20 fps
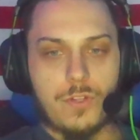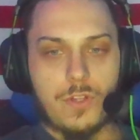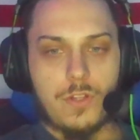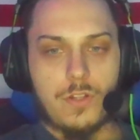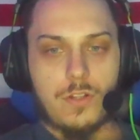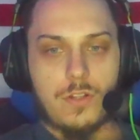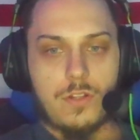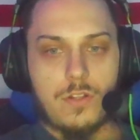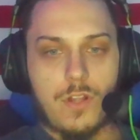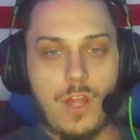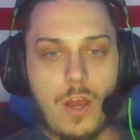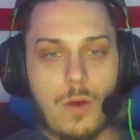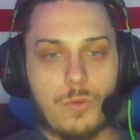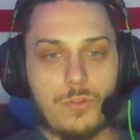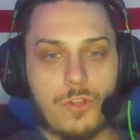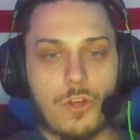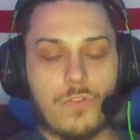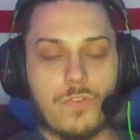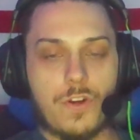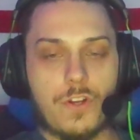it? No, it
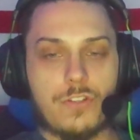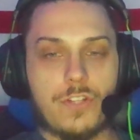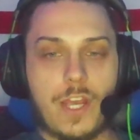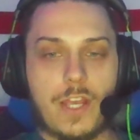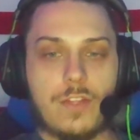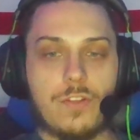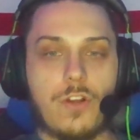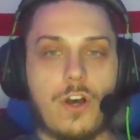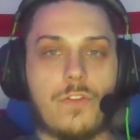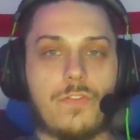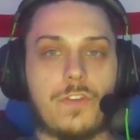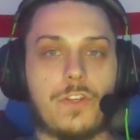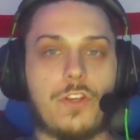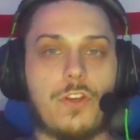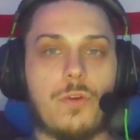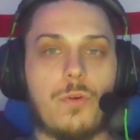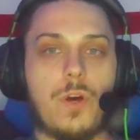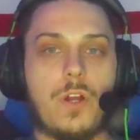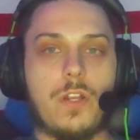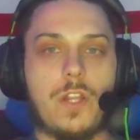was over a second off in
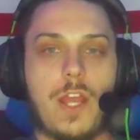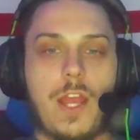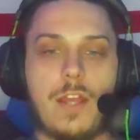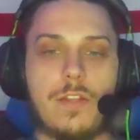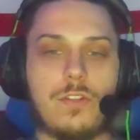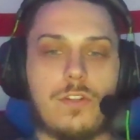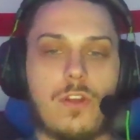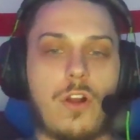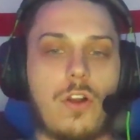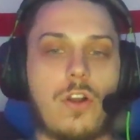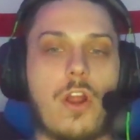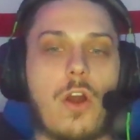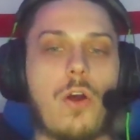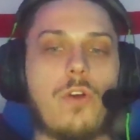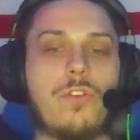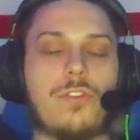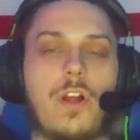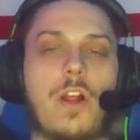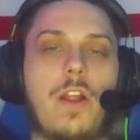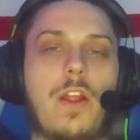Q1. Yes, or no,
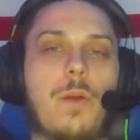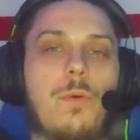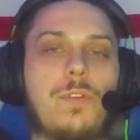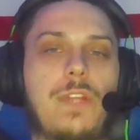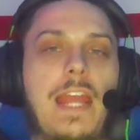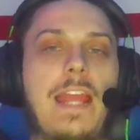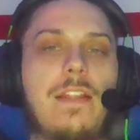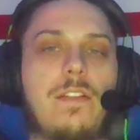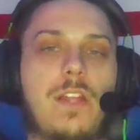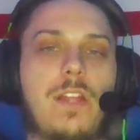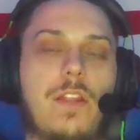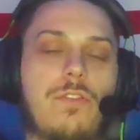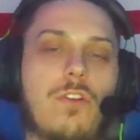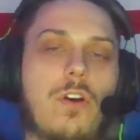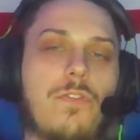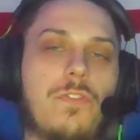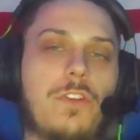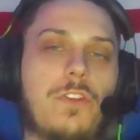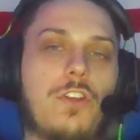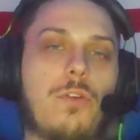sorry, it was 8/10
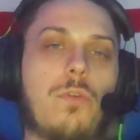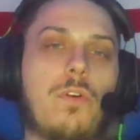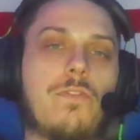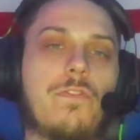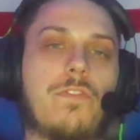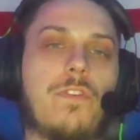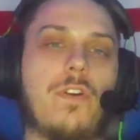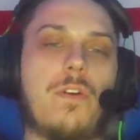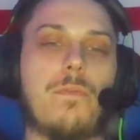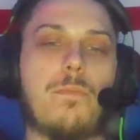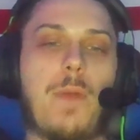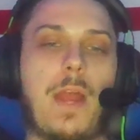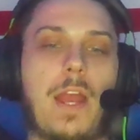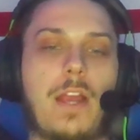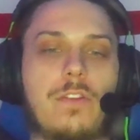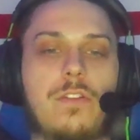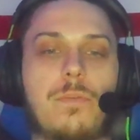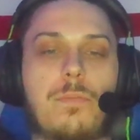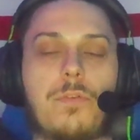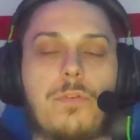off in Q1 for
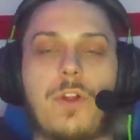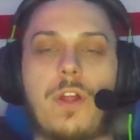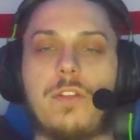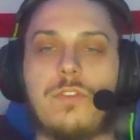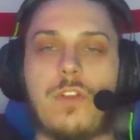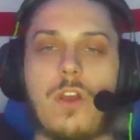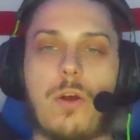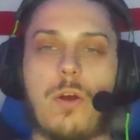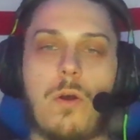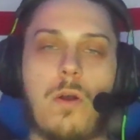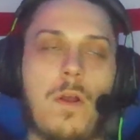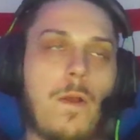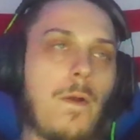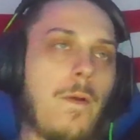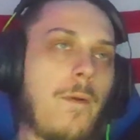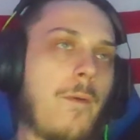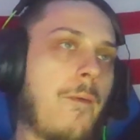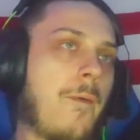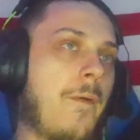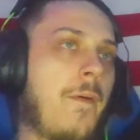Max to Perez. So
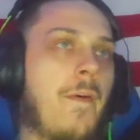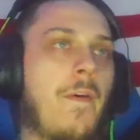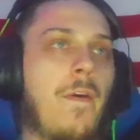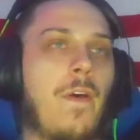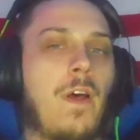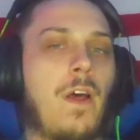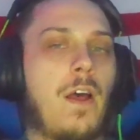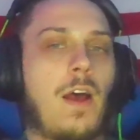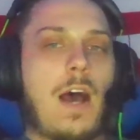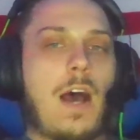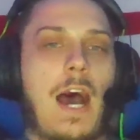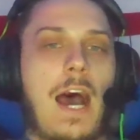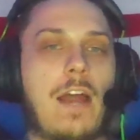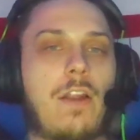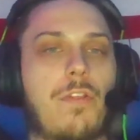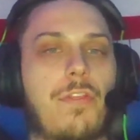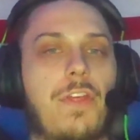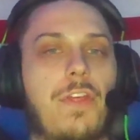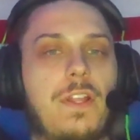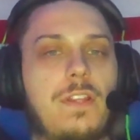I
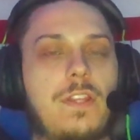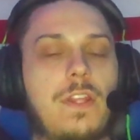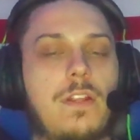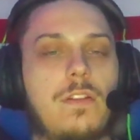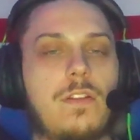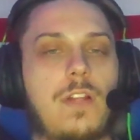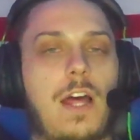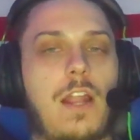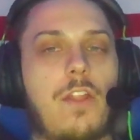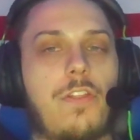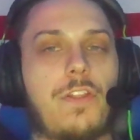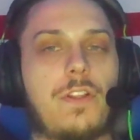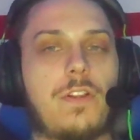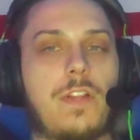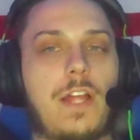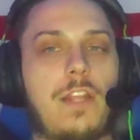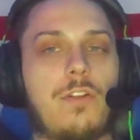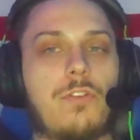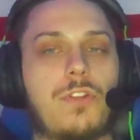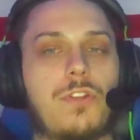don't think
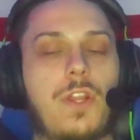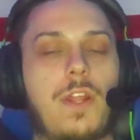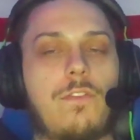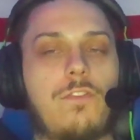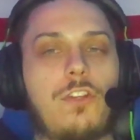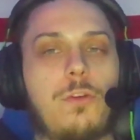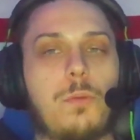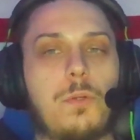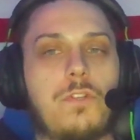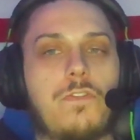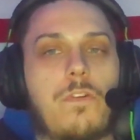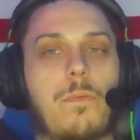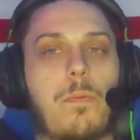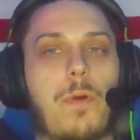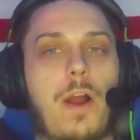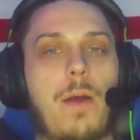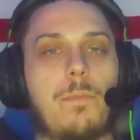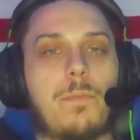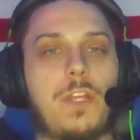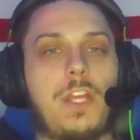Lando's going to have too much of a
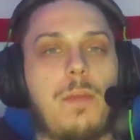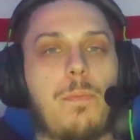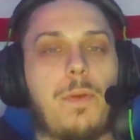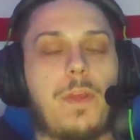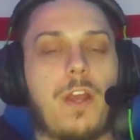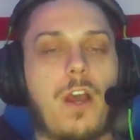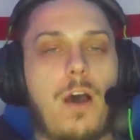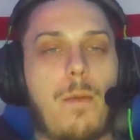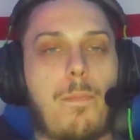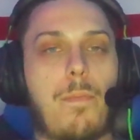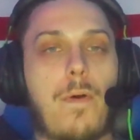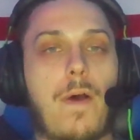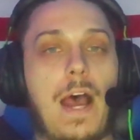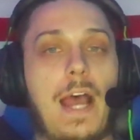problem keeping up.